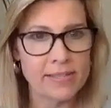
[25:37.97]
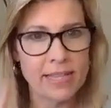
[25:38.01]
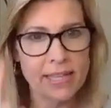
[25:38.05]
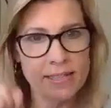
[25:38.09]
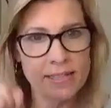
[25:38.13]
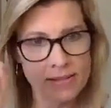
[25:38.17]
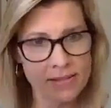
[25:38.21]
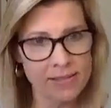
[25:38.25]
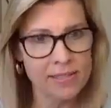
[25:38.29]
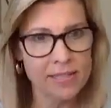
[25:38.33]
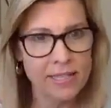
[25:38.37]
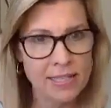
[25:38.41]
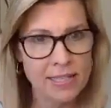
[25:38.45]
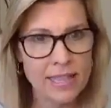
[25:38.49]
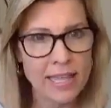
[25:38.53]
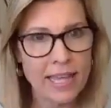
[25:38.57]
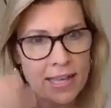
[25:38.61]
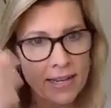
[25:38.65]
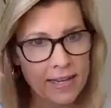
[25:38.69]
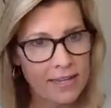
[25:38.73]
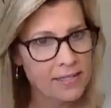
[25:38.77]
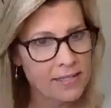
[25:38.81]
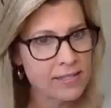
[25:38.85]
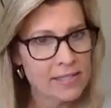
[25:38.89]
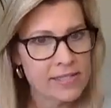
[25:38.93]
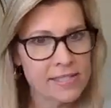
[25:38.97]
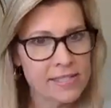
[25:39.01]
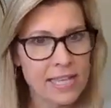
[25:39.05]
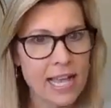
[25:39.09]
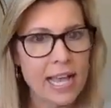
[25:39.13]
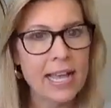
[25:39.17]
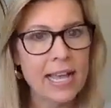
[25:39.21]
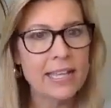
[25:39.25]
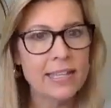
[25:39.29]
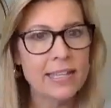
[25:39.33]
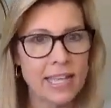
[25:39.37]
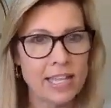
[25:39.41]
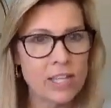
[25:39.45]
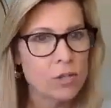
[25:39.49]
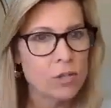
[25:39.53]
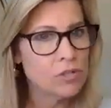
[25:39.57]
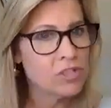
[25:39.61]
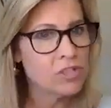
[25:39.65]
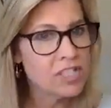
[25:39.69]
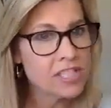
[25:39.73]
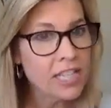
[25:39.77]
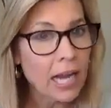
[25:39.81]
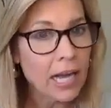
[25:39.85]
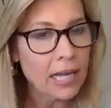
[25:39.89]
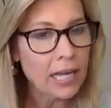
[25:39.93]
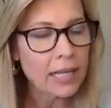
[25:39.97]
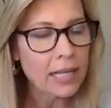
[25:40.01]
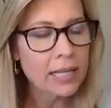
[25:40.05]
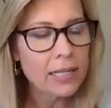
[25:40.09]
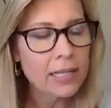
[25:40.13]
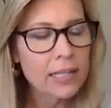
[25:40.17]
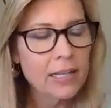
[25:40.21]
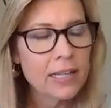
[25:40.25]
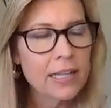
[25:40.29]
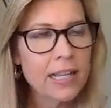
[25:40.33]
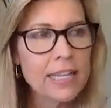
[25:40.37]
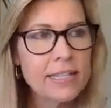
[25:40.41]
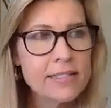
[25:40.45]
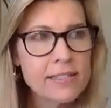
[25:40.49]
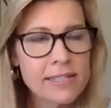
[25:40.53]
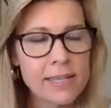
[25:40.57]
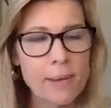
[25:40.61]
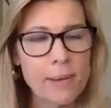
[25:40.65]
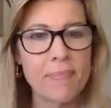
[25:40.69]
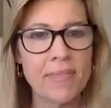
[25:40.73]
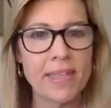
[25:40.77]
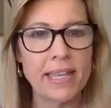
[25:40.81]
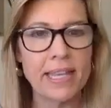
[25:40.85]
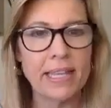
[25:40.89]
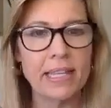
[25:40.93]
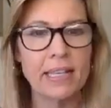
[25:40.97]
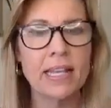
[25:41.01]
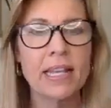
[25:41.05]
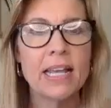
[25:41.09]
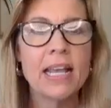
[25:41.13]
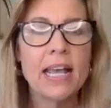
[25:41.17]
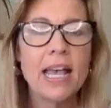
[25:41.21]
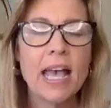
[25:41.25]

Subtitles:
that is a sign that you're stuck in something.